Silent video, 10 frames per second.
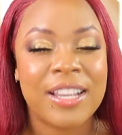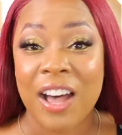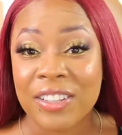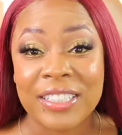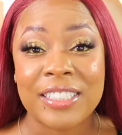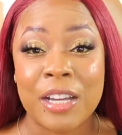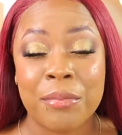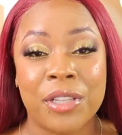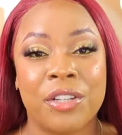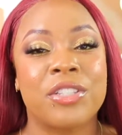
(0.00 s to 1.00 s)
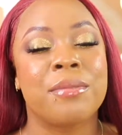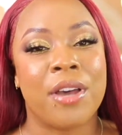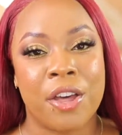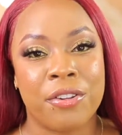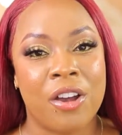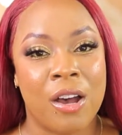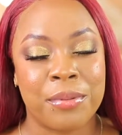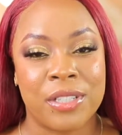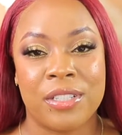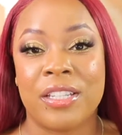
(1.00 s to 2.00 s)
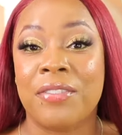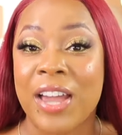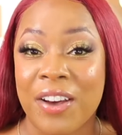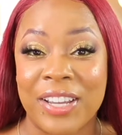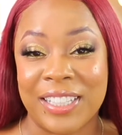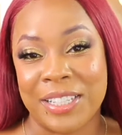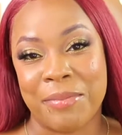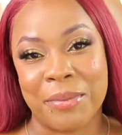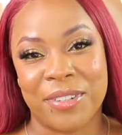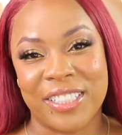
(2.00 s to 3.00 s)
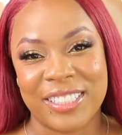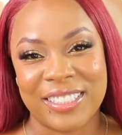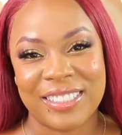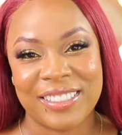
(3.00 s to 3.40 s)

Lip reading: I'll link down below some other options of how I clean my brushes.